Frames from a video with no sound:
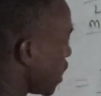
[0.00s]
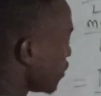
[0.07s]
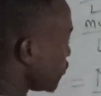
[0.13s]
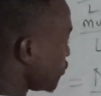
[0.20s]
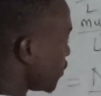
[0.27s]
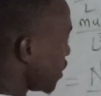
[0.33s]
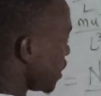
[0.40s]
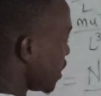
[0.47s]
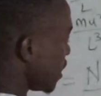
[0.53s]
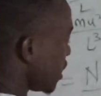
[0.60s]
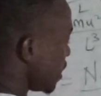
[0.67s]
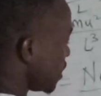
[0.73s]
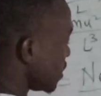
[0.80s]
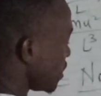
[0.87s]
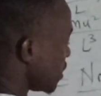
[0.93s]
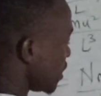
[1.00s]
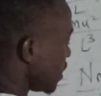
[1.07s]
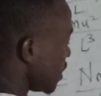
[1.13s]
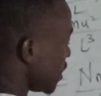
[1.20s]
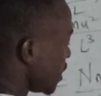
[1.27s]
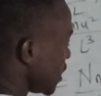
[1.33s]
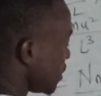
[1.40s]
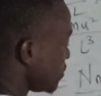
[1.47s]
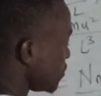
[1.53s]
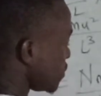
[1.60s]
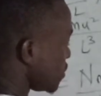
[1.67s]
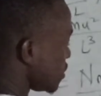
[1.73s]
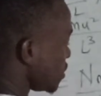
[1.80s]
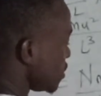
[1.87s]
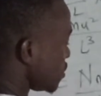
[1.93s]
we have
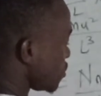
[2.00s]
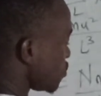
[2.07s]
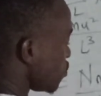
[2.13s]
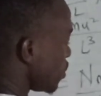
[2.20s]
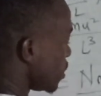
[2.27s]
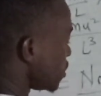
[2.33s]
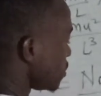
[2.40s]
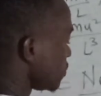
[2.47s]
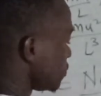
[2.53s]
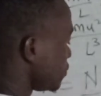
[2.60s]
nmc squared.